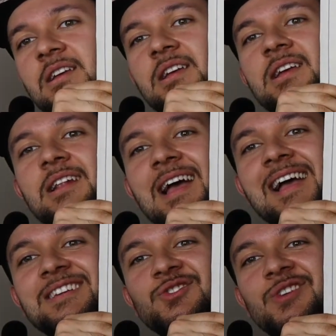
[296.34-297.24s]
and
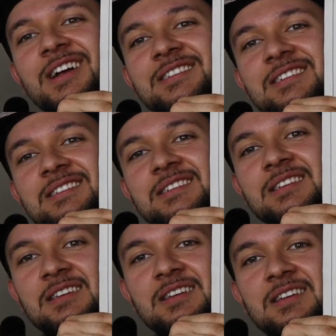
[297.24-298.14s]
as you guys can
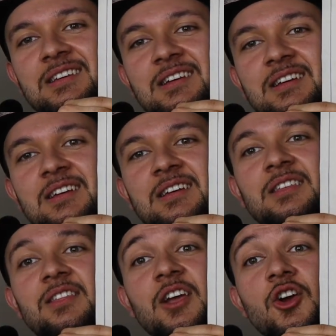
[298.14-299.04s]
see,
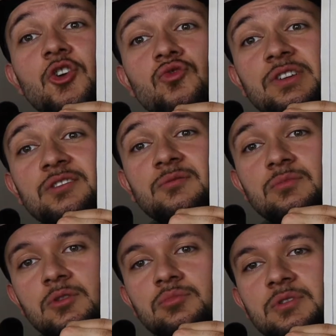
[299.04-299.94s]
they are original
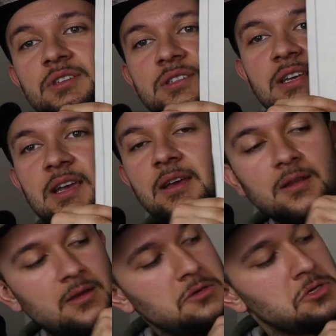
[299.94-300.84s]
blueprints. And
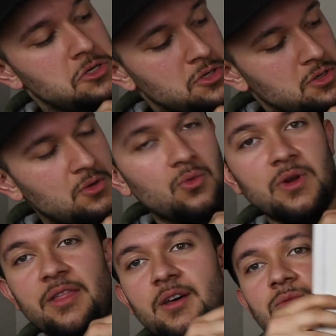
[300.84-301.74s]
what I thought